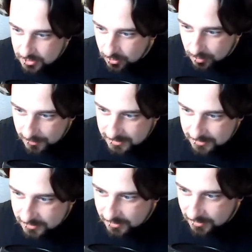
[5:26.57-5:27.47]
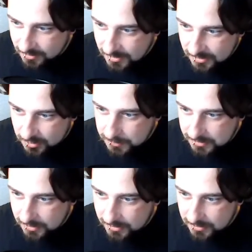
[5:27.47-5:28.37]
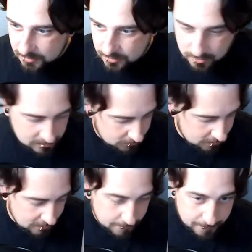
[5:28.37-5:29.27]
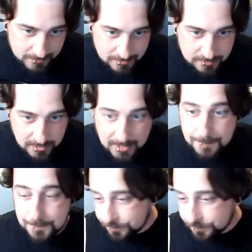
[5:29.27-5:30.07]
Struggling my autistic son has PDA. He destroys everything. Yeah.